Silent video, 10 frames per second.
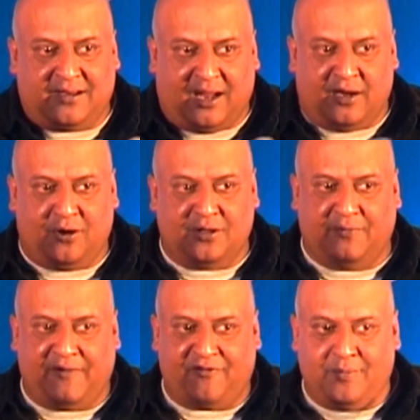along
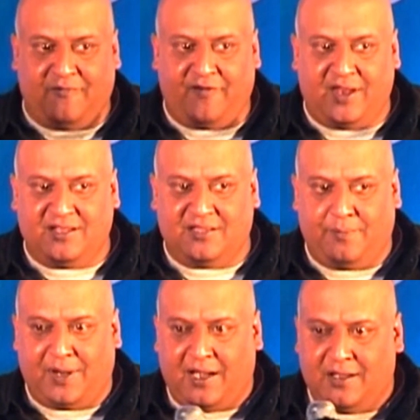the way, from defining the
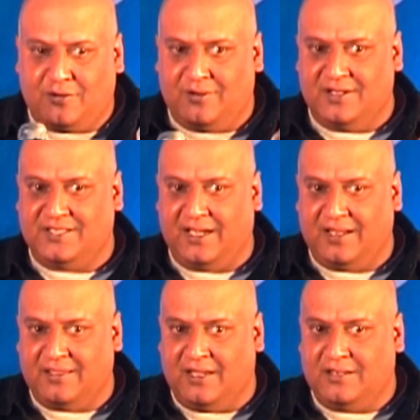brand to
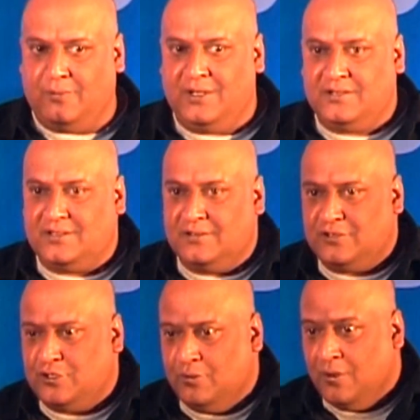deciding the
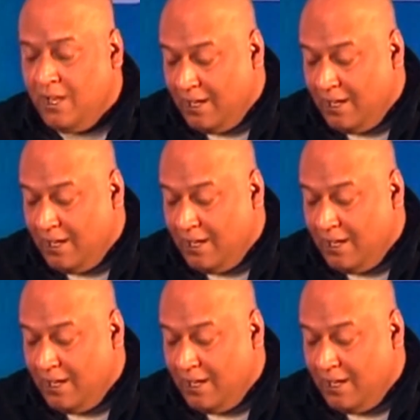interventions to